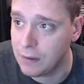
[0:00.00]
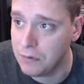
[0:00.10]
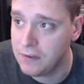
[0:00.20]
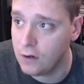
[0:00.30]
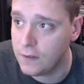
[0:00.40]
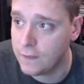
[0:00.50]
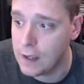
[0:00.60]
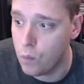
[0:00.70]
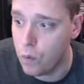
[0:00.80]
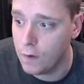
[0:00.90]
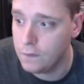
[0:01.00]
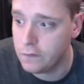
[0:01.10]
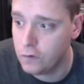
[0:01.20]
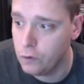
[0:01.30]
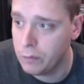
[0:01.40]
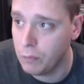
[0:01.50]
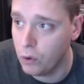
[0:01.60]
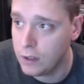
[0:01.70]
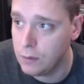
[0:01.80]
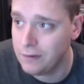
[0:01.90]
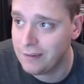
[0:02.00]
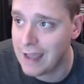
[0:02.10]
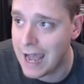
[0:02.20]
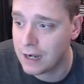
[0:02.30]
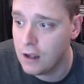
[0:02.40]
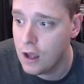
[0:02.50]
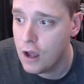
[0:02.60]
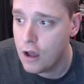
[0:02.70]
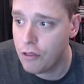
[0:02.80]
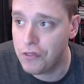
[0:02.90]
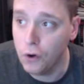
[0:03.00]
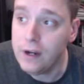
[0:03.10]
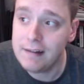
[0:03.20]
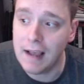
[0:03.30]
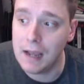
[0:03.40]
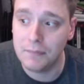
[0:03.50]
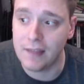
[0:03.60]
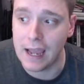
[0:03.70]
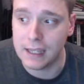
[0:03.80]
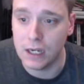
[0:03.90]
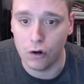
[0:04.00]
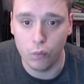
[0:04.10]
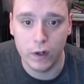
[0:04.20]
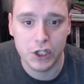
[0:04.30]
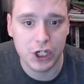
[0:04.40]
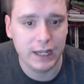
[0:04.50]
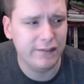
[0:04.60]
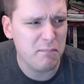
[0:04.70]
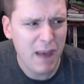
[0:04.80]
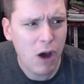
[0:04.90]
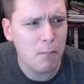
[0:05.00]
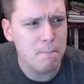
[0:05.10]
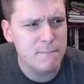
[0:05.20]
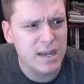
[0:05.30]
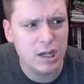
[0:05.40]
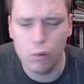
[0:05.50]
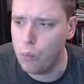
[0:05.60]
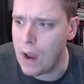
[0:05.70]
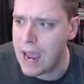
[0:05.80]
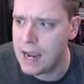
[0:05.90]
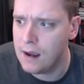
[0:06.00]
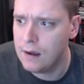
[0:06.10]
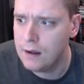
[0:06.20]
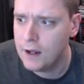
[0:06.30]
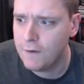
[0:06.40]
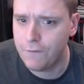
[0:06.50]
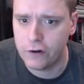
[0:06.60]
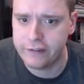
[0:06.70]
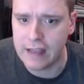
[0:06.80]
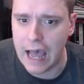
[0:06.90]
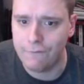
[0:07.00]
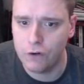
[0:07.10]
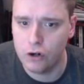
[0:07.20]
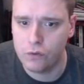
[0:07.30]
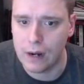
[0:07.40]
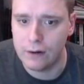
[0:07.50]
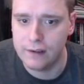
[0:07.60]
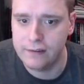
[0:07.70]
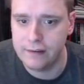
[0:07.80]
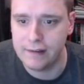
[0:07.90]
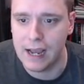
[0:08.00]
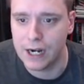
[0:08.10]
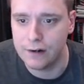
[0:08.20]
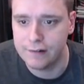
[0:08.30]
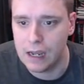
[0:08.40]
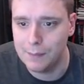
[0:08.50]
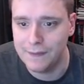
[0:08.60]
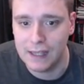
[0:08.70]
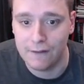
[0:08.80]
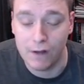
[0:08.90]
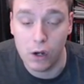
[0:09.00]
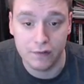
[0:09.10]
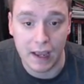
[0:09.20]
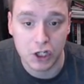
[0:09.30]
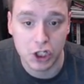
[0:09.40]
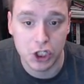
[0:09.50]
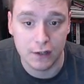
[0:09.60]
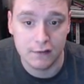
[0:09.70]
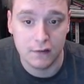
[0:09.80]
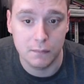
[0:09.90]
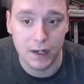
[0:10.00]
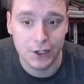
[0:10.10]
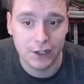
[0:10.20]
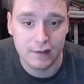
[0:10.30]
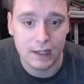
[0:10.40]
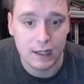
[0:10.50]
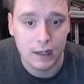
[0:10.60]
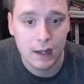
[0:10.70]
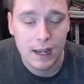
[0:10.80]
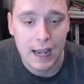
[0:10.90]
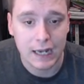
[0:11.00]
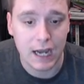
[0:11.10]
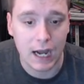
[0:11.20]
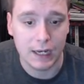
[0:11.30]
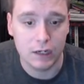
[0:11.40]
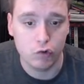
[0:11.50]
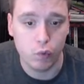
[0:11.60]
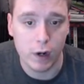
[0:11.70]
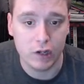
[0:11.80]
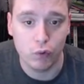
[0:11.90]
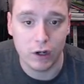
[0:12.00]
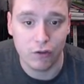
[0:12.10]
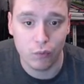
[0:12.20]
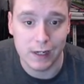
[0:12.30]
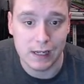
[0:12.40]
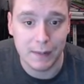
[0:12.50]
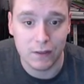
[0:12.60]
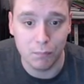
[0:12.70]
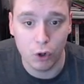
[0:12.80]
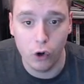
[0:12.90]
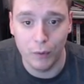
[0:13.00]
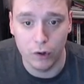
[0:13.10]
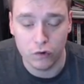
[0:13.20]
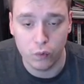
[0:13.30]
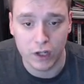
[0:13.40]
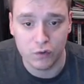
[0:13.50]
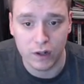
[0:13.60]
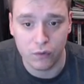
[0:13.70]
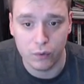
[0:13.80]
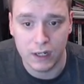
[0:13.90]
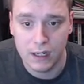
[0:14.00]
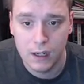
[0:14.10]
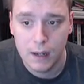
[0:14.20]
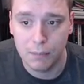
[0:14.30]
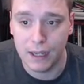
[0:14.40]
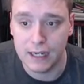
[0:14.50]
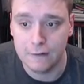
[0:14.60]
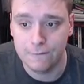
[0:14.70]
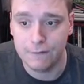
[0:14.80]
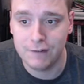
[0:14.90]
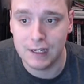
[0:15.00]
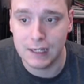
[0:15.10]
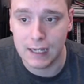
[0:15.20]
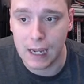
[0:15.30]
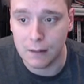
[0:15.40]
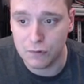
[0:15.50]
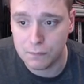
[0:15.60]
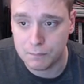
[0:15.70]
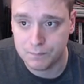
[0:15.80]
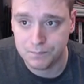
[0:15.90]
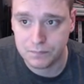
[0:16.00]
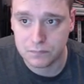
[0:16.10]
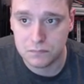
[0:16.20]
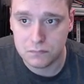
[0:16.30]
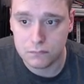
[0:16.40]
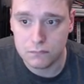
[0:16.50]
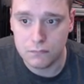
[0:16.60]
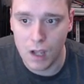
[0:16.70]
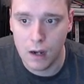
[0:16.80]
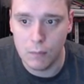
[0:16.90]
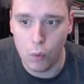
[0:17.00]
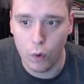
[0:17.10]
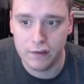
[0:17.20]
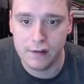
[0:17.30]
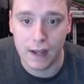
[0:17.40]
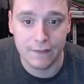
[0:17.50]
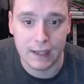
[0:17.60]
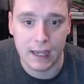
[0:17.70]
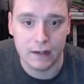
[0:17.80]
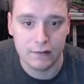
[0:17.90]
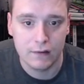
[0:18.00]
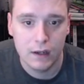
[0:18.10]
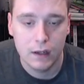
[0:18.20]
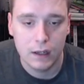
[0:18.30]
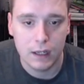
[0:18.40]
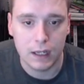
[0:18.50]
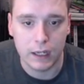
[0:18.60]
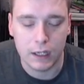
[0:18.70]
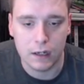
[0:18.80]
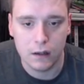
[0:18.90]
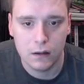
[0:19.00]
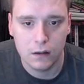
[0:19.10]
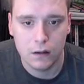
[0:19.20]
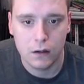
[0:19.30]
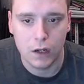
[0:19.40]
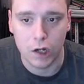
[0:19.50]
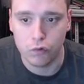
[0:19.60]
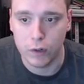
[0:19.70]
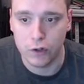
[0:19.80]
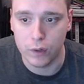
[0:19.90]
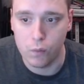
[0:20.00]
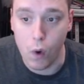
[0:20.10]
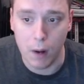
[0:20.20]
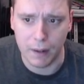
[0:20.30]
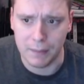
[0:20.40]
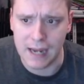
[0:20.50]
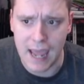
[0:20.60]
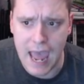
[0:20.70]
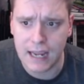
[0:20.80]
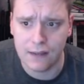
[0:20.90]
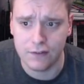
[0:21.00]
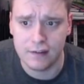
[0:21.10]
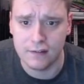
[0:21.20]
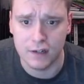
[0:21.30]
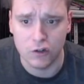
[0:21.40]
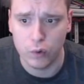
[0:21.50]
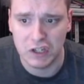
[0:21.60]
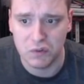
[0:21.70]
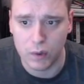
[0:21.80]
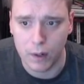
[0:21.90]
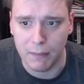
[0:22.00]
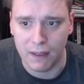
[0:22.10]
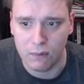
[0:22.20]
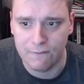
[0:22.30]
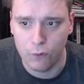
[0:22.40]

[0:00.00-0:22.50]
That was the year that they won the Super Bowl. He was sacked 30 times that year, which is about midway for Stafford throughout his entire time in the NFL. It was actually just as much as he had gotten in 2023. He made the Pro Bowl in 2023, playing in 15 games. Was not the case in 2021, but I mean, heck of a season in 2021, by the way.